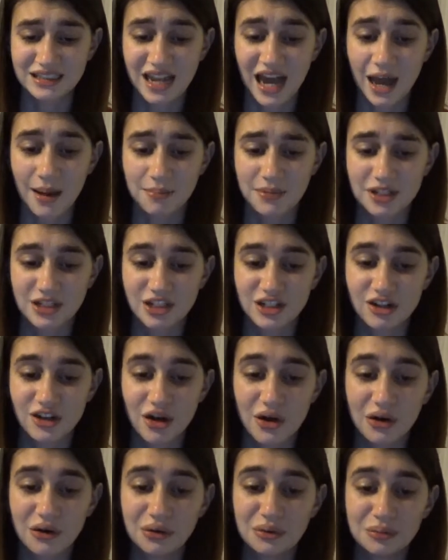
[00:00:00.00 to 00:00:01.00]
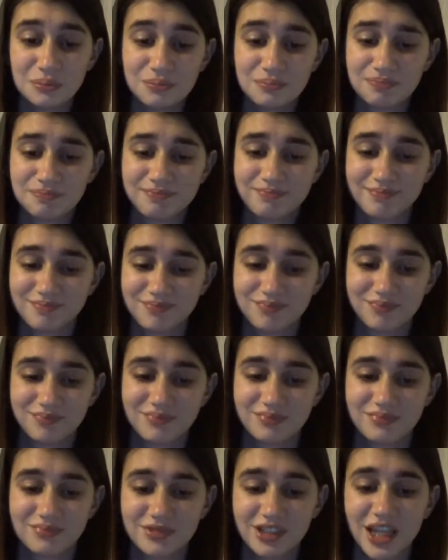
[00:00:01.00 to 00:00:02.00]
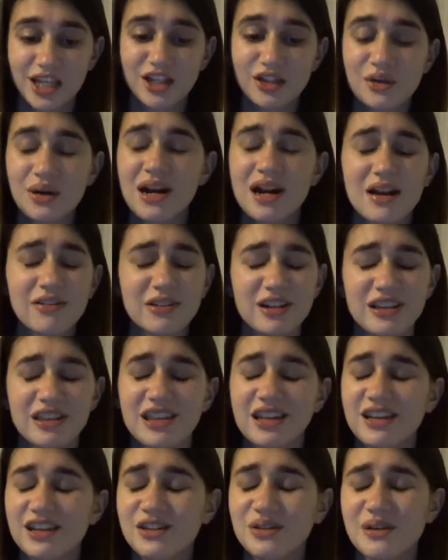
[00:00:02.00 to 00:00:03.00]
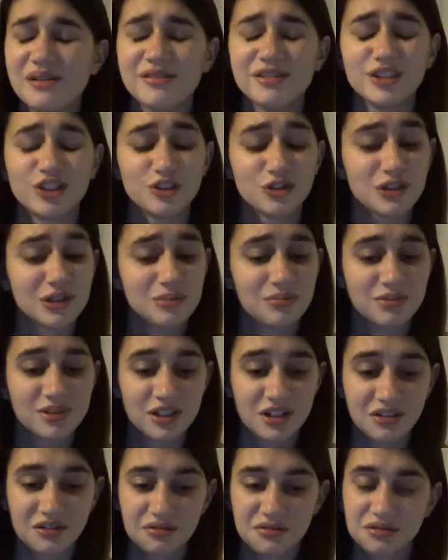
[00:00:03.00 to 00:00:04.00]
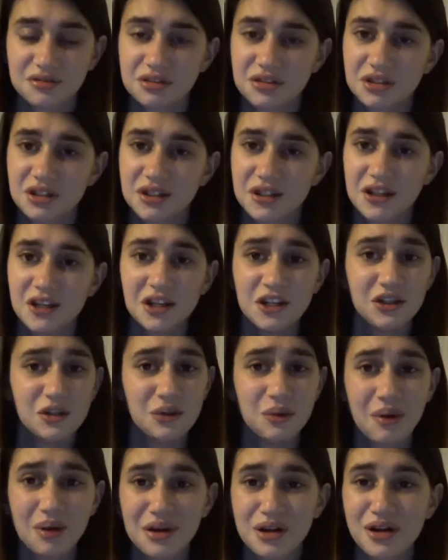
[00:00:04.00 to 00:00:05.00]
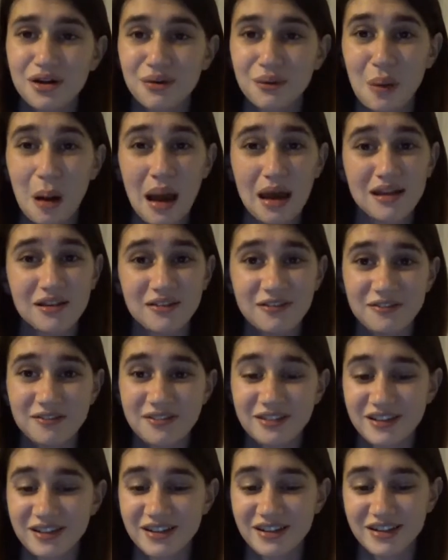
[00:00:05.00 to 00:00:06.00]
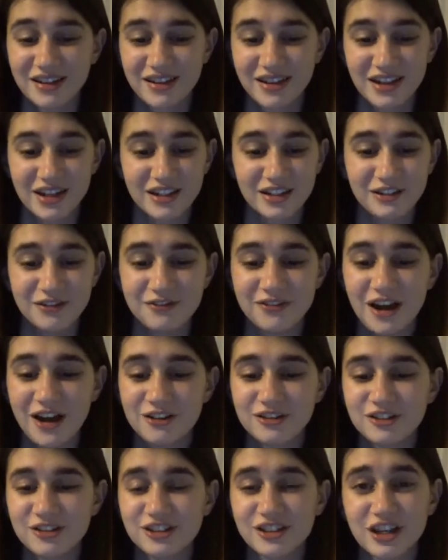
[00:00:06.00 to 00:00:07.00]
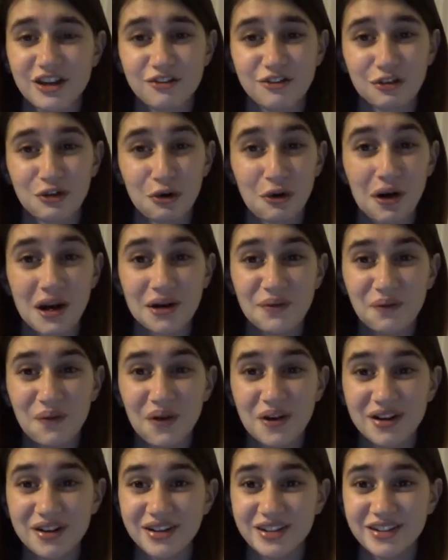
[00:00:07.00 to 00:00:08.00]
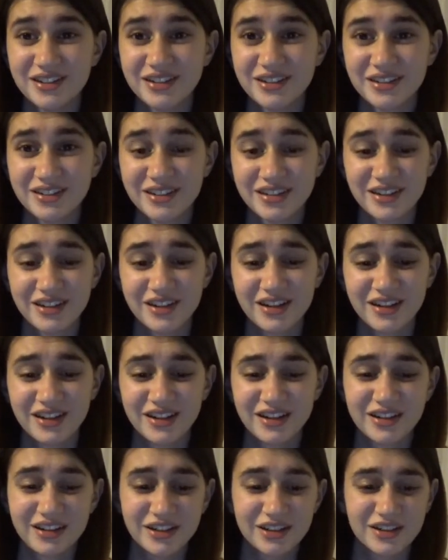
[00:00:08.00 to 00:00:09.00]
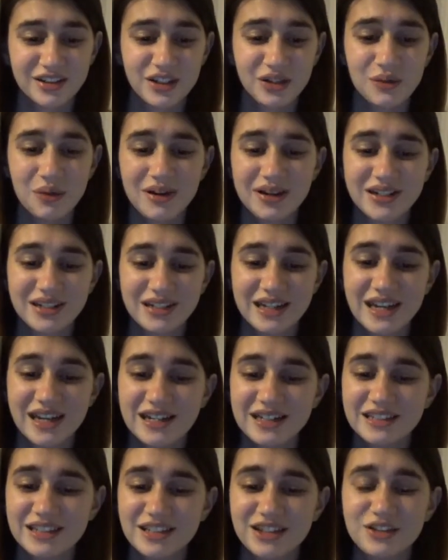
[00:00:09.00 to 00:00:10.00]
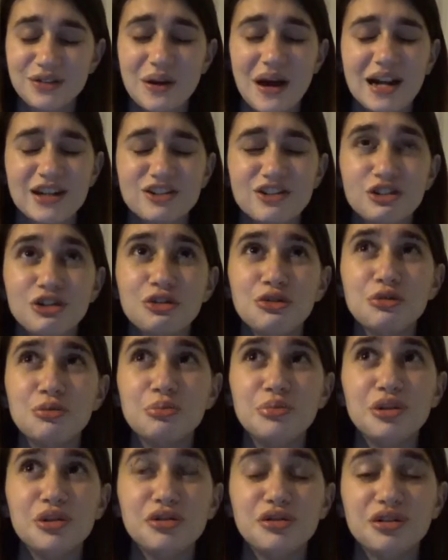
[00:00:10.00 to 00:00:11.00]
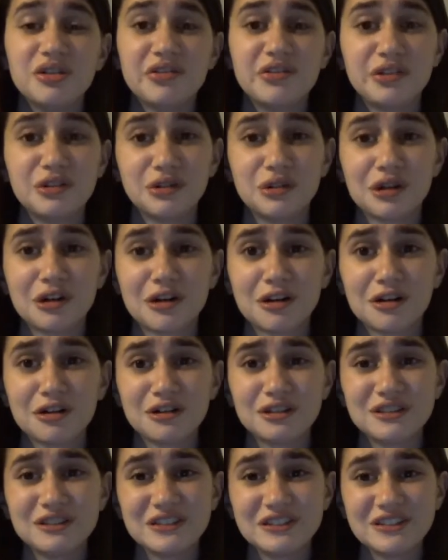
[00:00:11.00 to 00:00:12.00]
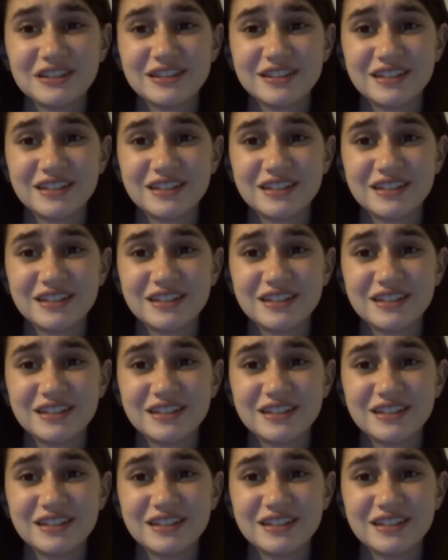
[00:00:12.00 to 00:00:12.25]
happy to know that you had everything you ever dreamed of. You wanted a wife, and you found yourself a great one. You wanted kids, and you had 2 beautiful girls.